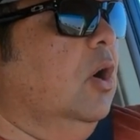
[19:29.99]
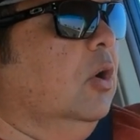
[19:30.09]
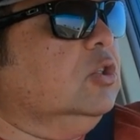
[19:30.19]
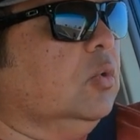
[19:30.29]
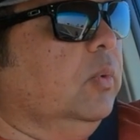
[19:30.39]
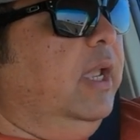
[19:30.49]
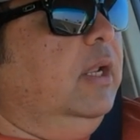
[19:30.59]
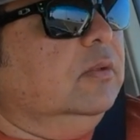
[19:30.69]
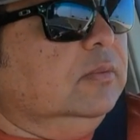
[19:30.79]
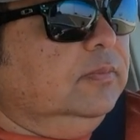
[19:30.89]
all
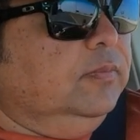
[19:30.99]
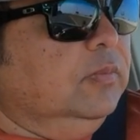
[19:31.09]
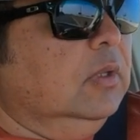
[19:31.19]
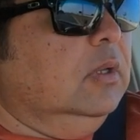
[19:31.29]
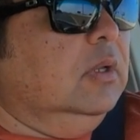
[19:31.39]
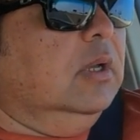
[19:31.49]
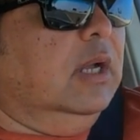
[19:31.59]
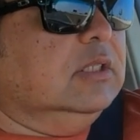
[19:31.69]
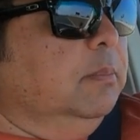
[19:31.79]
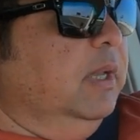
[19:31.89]
terrain.
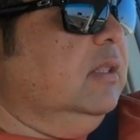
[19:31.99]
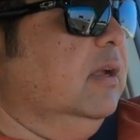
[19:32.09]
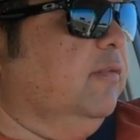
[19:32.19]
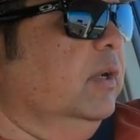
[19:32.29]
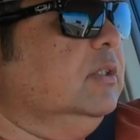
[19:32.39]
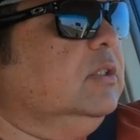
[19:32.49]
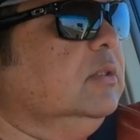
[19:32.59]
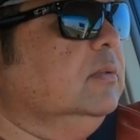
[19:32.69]
That's a big difference.